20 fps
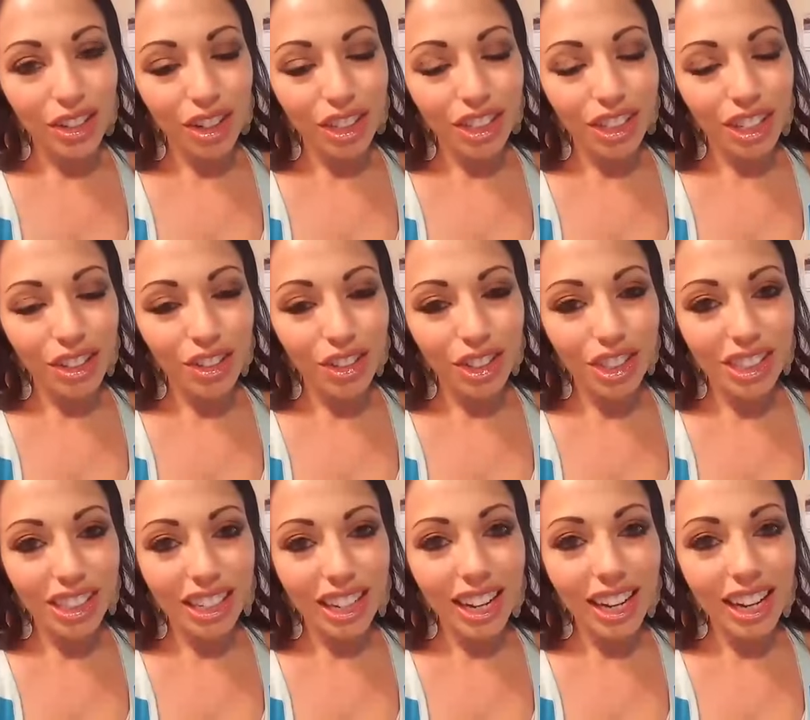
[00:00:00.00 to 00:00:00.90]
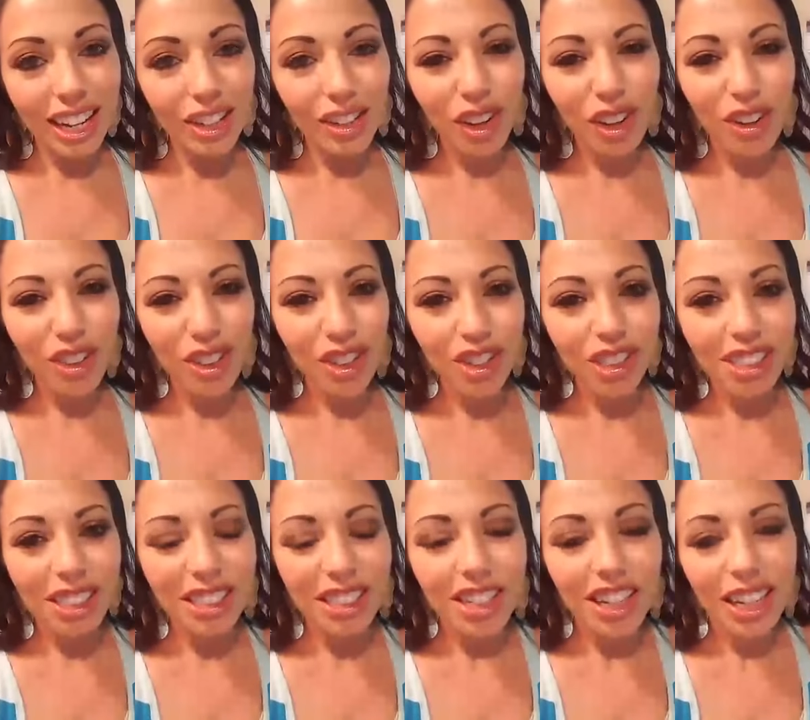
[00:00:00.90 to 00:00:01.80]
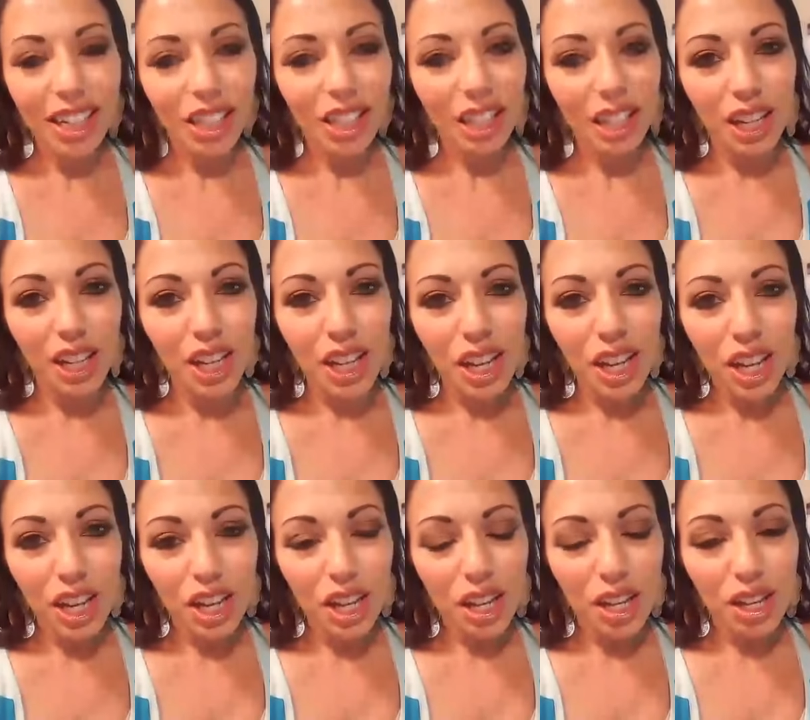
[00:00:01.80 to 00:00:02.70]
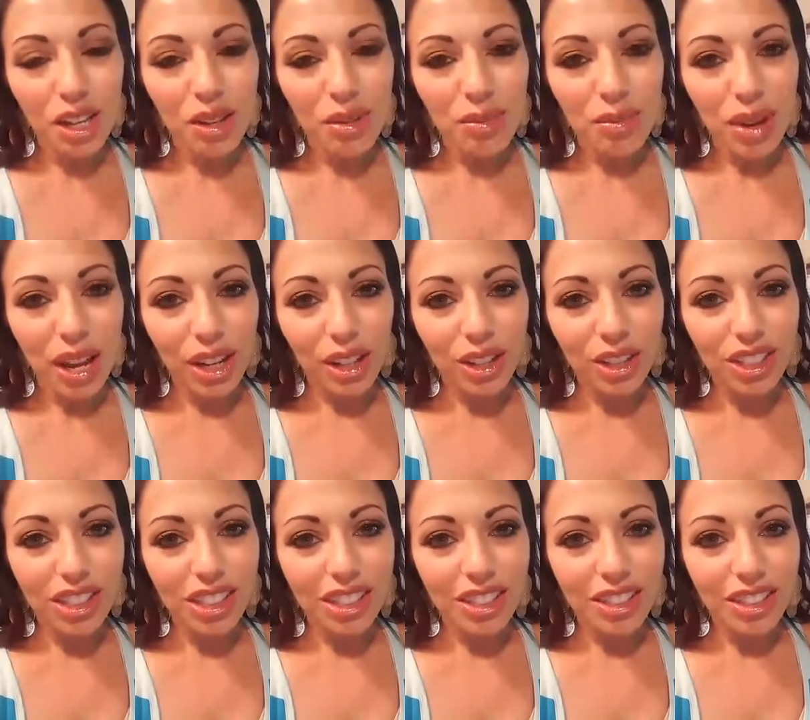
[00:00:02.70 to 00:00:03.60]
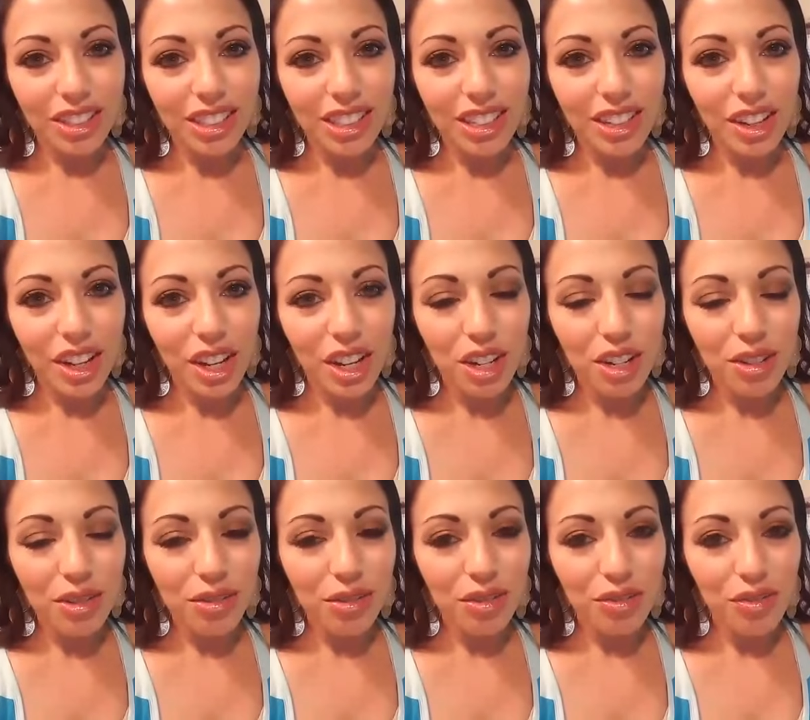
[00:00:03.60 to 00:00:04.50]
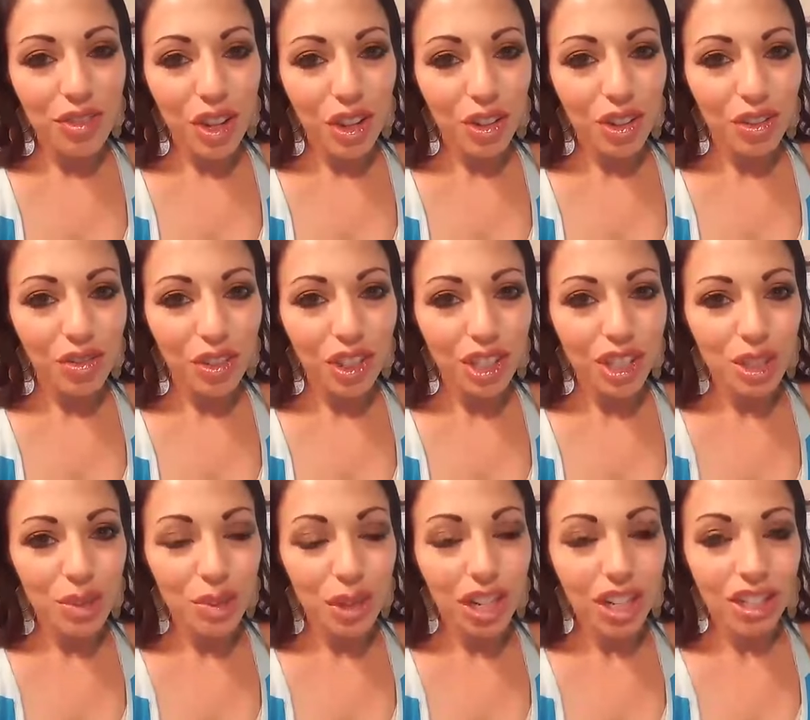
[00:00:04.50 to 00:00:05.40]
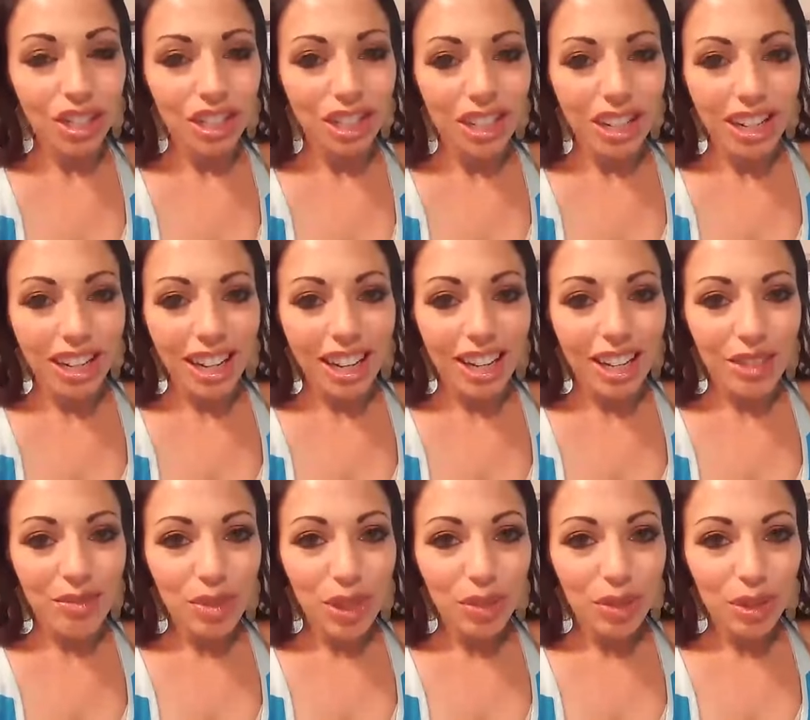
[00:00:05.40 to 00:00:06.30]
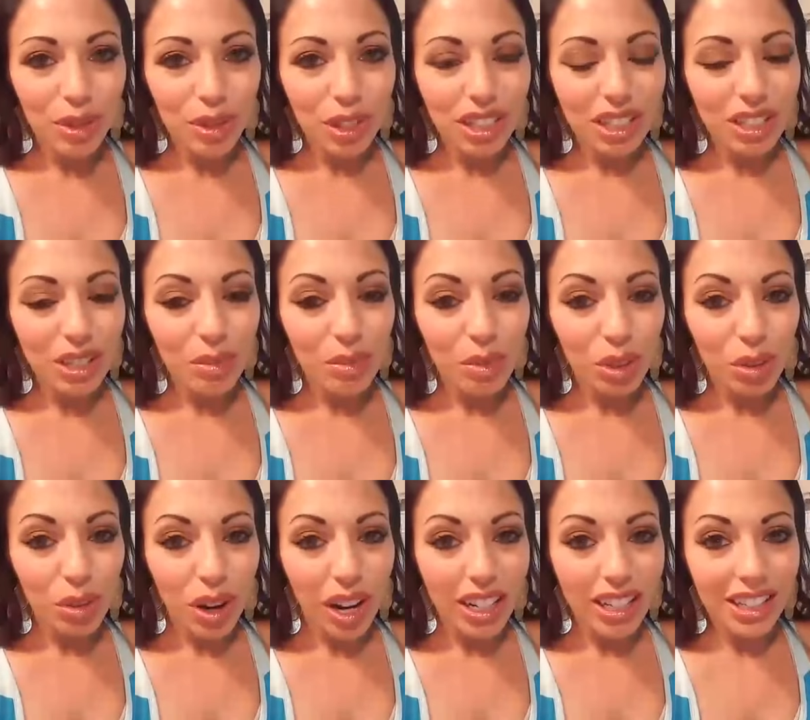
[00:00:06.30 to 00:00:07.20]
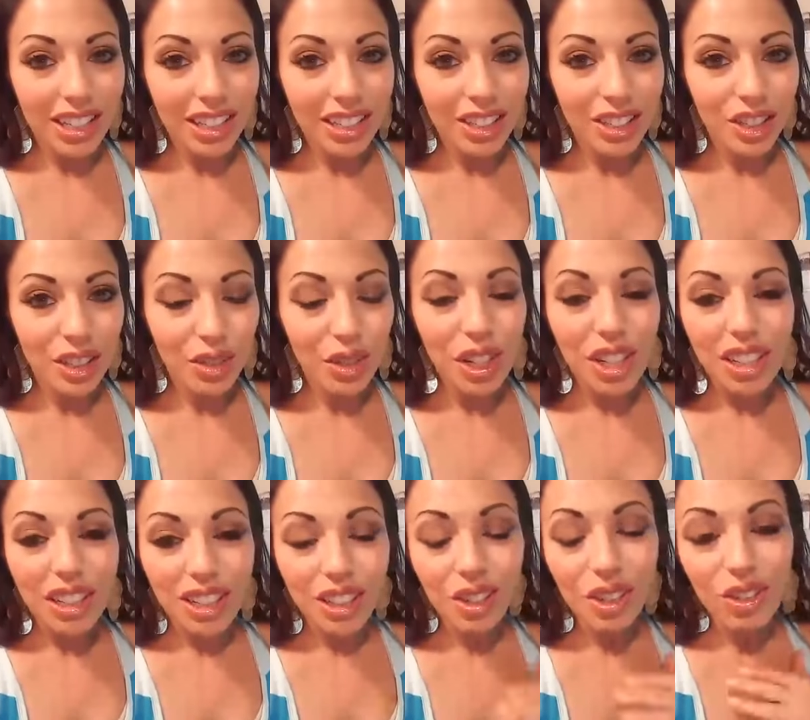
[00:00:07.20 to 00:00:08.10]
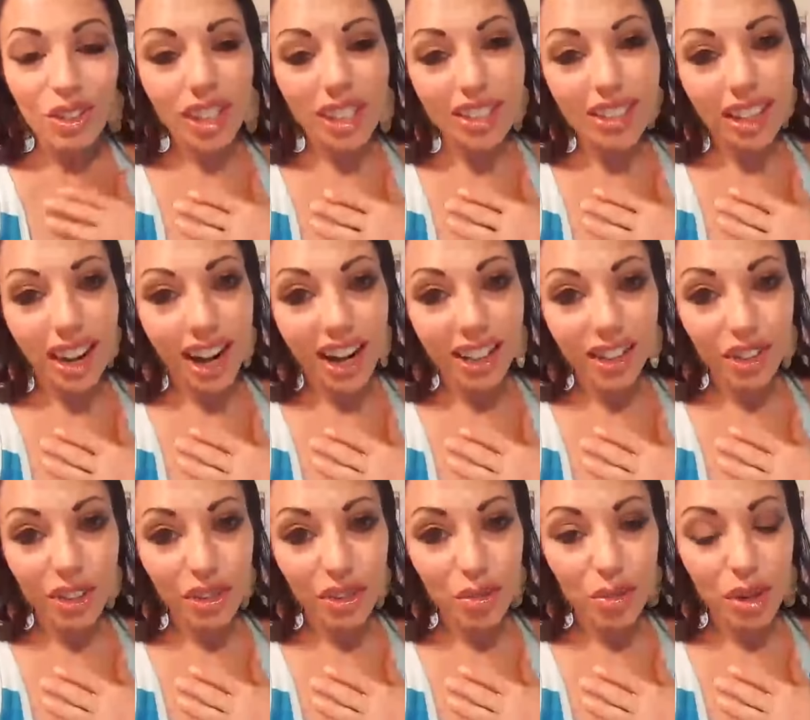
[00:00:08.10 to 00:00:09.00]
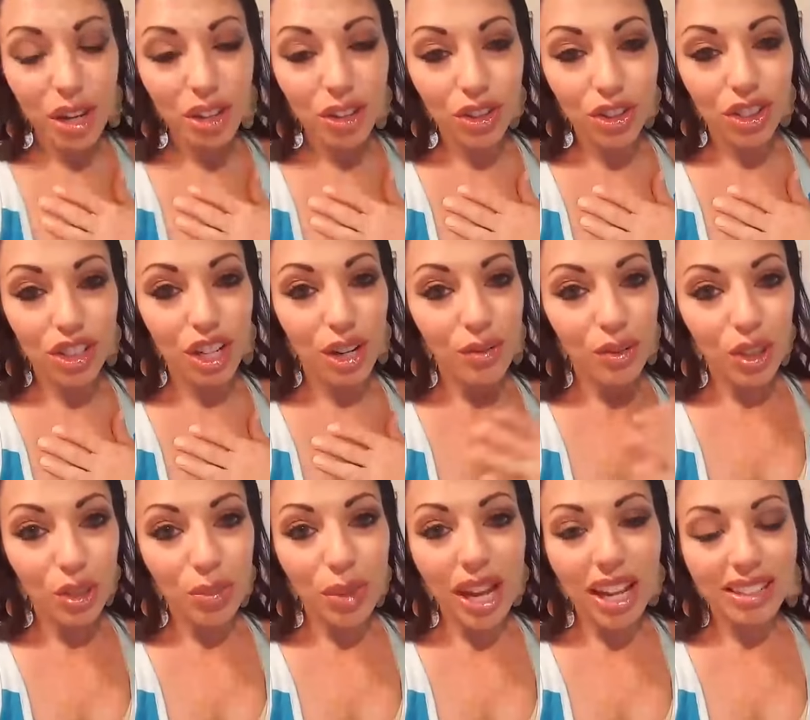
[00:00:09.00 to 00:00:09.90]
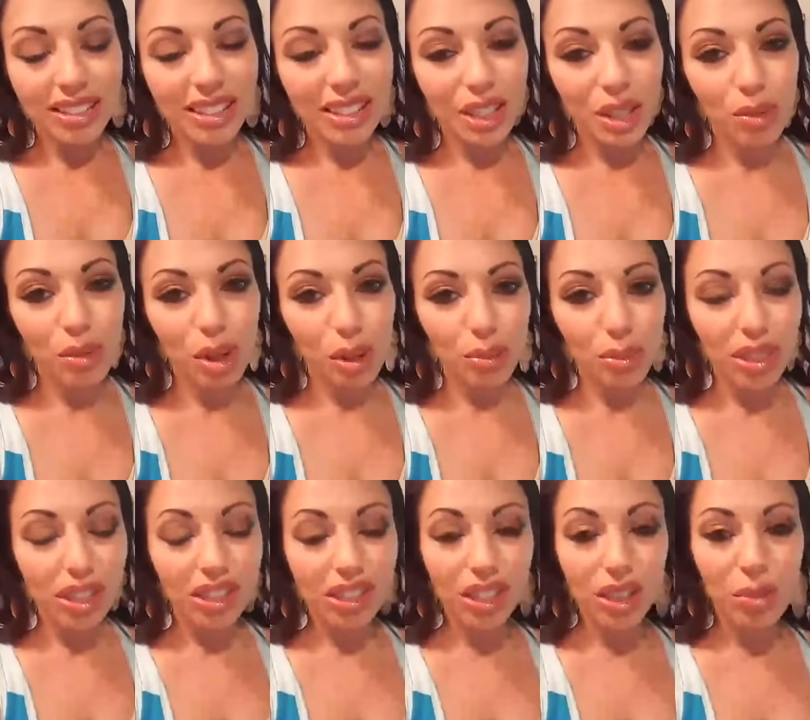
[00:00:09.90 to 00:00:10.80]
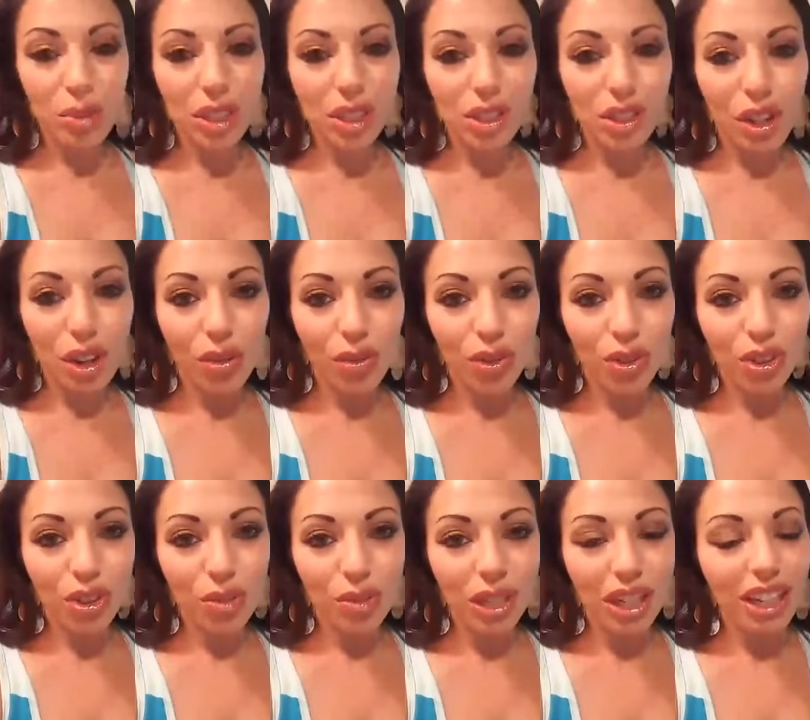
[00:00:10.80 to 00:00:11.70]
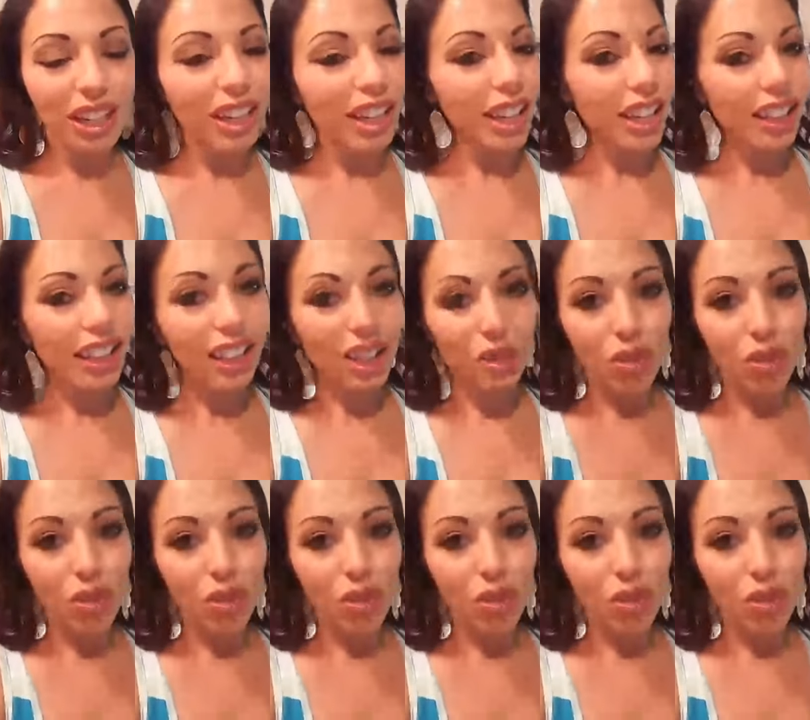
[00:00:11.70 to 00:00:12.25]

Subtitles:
Encourage others to say, hey, go out there and see Katie Patterson's health and fitness page, and maybe you'll get some new ideas too. These are things that I learned from others, and I'm just passing them on because it's been so helpful to me.